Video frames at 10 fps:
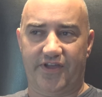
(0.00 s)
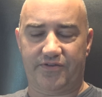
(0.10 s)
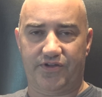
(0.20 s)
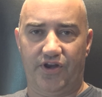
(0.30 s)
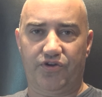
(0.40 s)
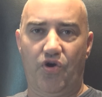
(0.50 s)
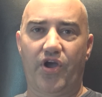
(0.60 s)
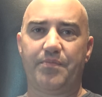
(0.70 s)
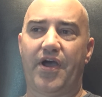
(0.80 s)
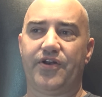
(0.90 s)
like, you know,
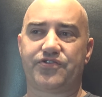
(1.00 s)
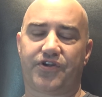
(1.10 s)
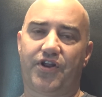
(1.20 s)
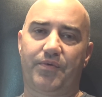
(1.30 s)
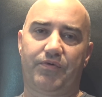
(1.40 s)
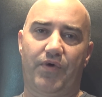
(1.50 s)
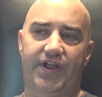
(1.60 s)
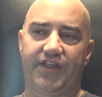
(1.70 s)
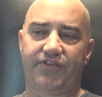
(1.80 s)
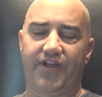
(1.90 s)
coin miners are going to
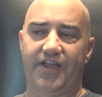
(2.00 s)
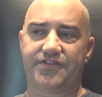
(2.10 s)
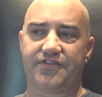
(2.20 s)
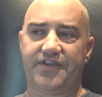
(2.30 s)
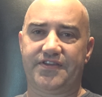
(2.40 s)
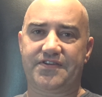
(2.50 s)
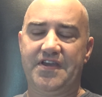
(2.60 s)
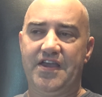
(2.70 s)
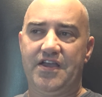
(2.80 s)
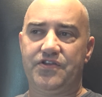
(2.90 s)
want to get their hands on these.
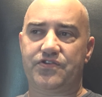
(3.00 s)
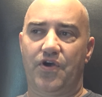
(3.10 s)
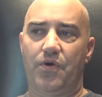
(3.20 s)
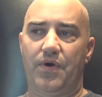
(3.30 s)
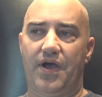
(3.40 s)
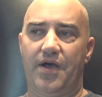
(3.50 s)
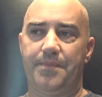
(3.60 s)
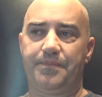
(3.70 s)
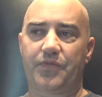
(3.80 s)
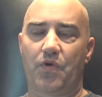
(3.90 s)
So
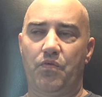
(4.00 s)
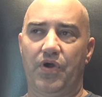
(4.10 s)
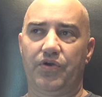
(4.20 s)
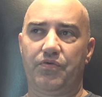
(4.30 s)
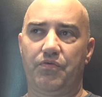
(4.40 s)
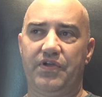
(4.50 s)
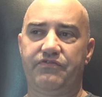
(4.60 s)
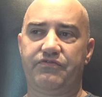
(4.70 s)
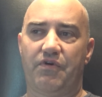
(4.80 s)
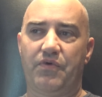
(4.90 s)
um, we're,
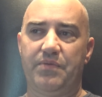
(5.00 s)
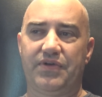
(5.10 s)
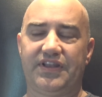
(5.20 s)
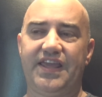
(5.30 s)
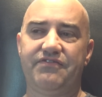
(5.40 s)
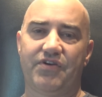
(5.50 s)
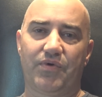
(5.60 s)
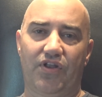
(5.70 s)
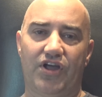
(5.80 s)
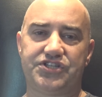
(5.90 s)
we've, we believe that
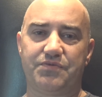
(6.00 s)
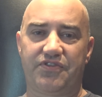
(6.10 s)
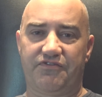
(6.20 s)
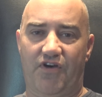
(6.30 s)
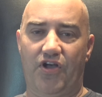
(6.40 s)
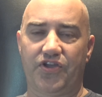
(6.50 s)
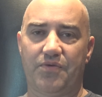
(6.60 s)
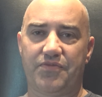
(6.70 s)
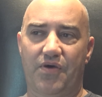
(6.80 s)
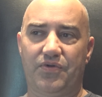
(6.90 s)
we're launching with a
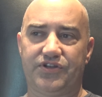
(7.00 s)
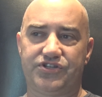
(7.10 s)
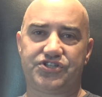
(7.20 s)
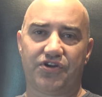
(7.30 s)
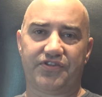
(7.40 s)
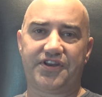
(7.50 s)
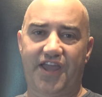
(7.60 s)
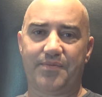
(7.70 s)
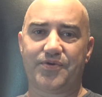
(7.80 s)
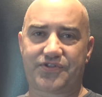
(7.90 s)
volume that will ensure that
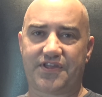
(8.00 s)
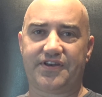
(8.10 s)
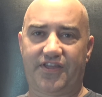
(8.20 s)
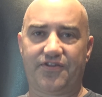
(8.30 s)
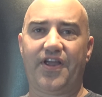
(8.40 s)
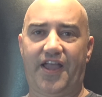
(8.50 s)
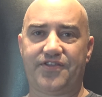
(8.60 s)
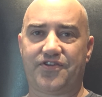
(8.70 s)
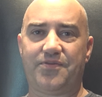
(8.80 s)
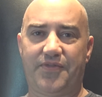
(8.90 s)
gamers can get their
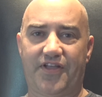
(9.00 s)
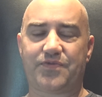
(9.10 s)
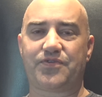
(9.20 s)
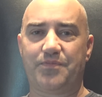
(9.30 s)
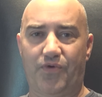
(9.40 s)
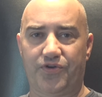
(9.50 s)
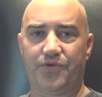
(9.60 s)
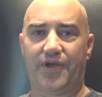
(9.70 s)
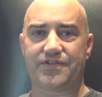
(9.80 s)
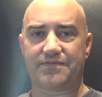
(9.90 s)
hands on them, and that's what's important
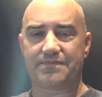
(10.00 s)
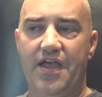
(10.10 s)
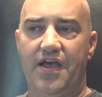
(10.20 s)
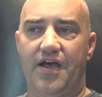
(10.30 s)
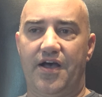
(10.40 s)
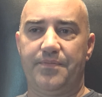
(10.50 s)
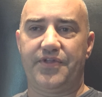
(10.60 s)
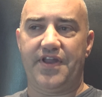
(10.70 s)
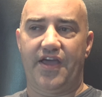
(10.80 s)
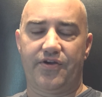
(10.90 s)
to us. Um,
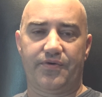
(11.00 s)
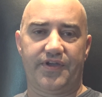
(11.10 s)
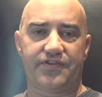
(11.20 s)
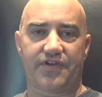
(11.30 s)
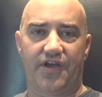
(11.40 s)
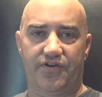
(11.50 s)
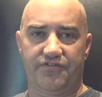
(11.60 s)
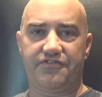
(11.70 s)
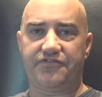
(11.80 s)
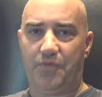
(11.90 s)
the Nano is a
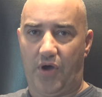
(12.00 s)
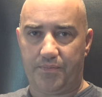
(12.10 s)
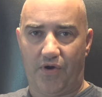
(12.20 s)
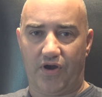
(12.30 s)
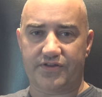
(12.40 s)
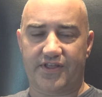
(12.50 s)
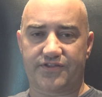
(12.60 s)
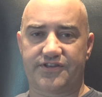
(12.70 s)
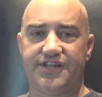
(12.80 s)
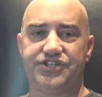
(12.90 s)
150 watt part,
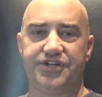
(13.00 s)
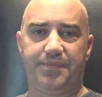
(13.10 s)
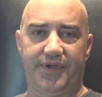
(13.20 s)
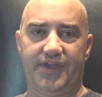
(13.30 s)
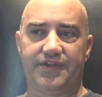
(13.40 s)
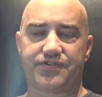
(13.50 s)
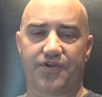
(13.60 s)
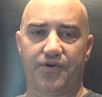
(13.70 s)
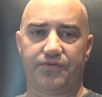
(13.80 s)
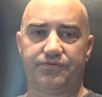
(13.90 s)
that's TGP,
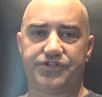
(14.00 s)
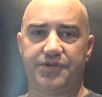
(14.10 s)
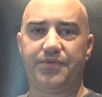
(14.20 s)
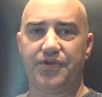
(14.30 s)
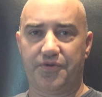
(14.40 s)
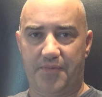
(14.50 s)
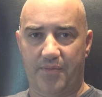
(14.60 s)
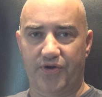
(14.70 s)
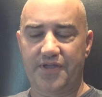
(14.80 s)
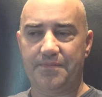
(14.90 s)
so GPU and
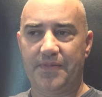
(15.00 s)
memory.